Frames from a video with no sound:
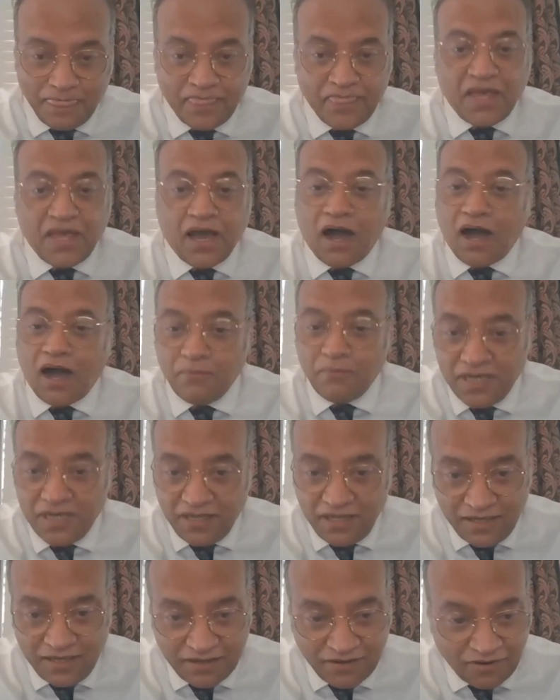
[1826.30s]
the
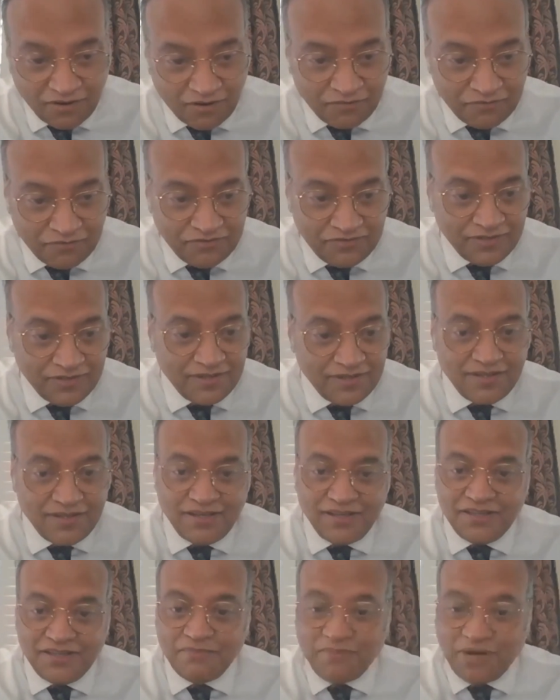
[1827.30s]
harmony of
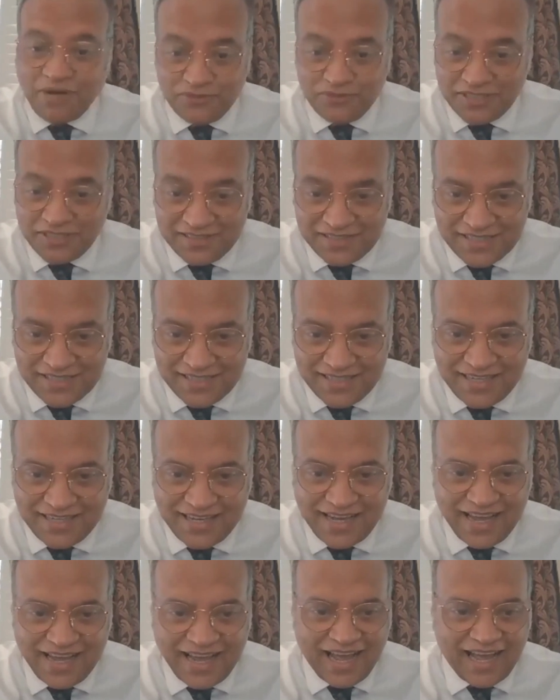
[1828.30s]
the mountains,
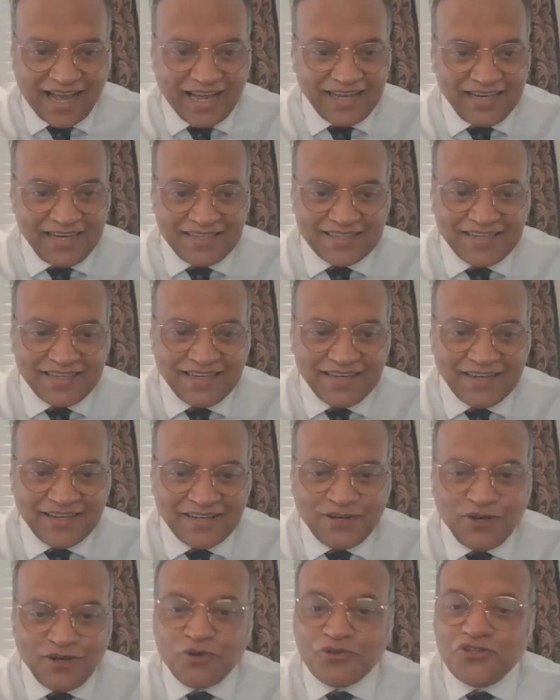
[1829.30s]
and
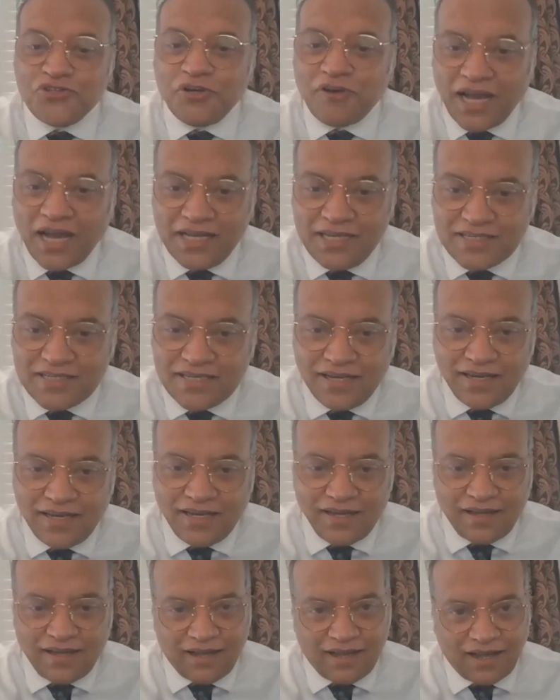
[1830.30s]
close your eyes
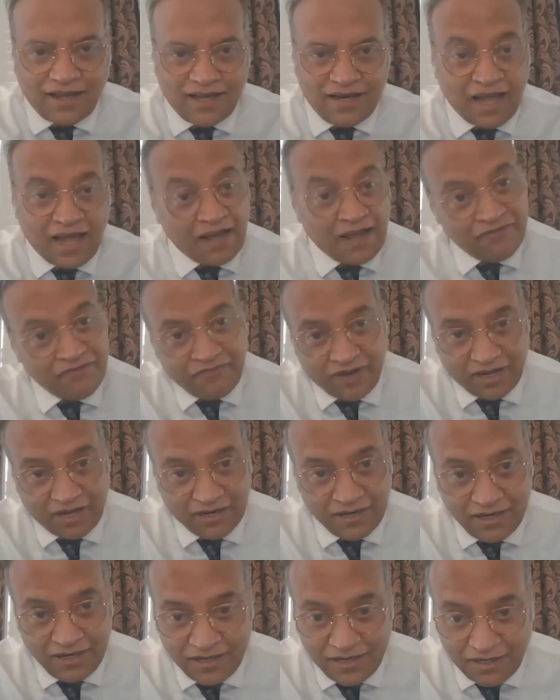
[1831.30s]
and have fun
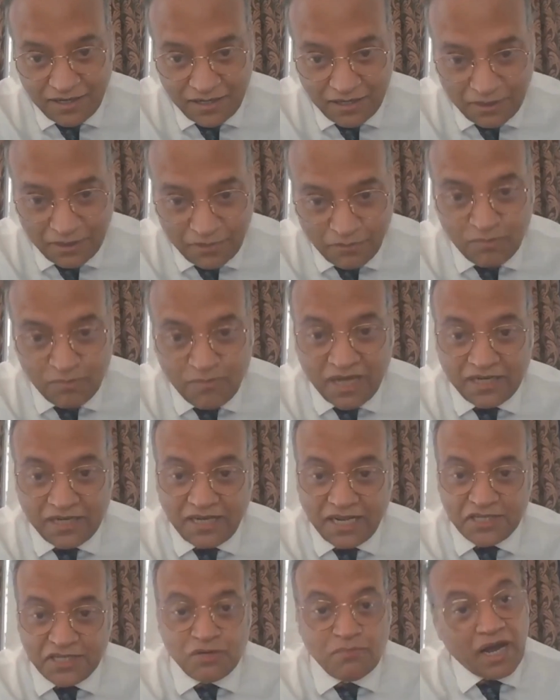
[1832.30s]
with
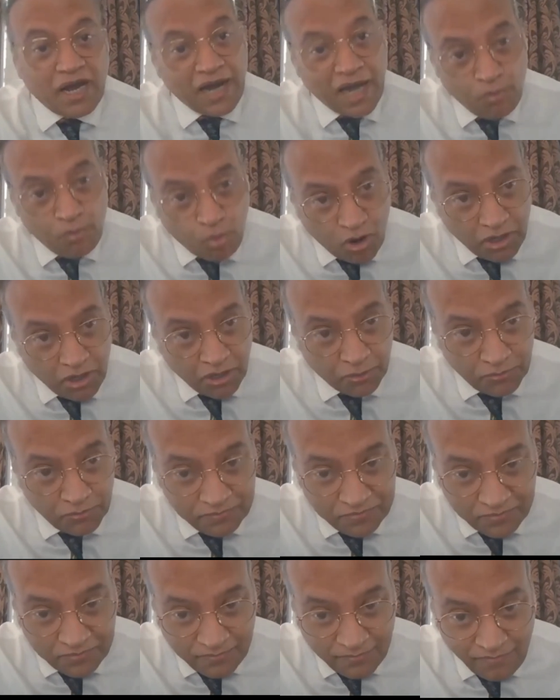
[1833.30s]
meditation. But I warn you
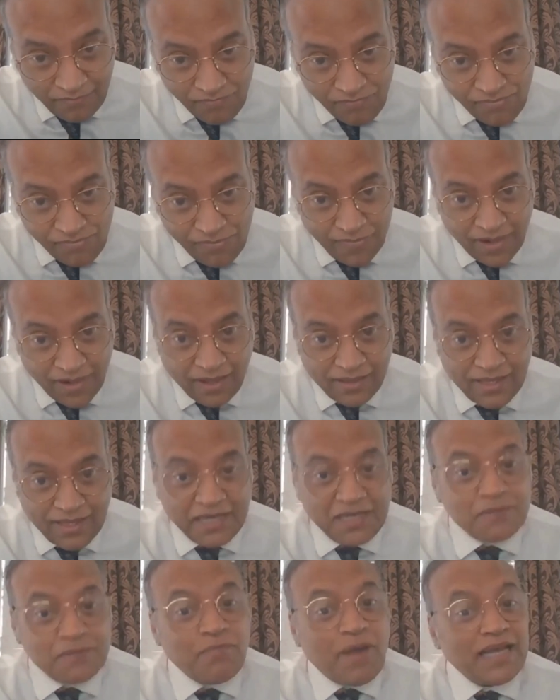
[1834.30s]

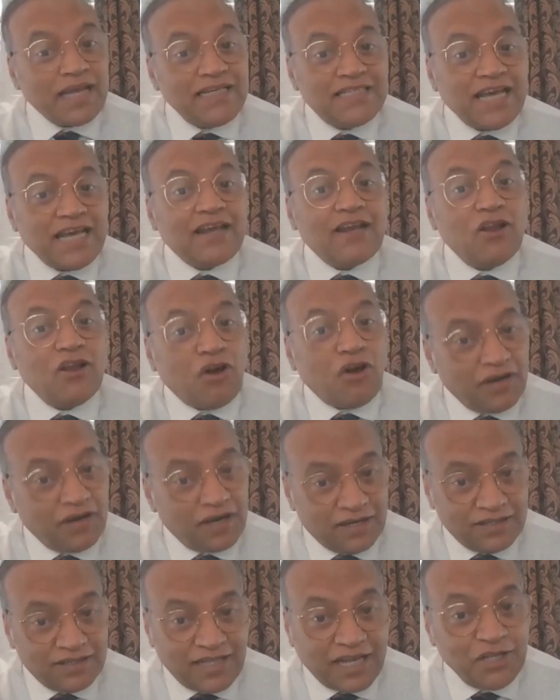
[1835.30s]
that it might take
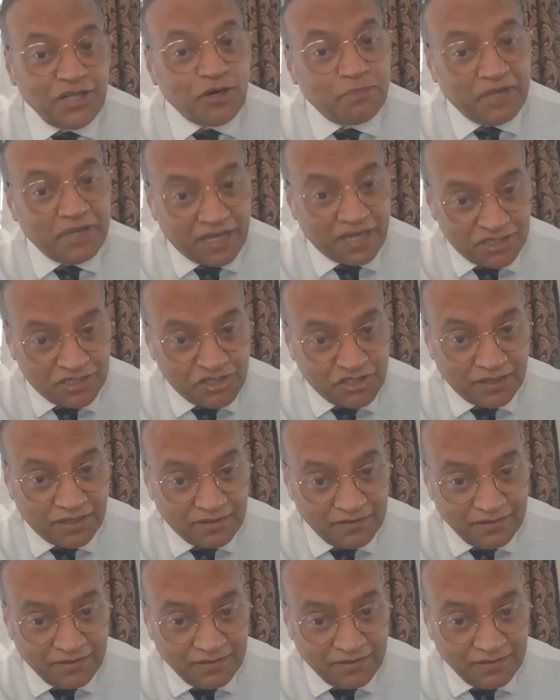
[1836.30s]
longer than your PhD.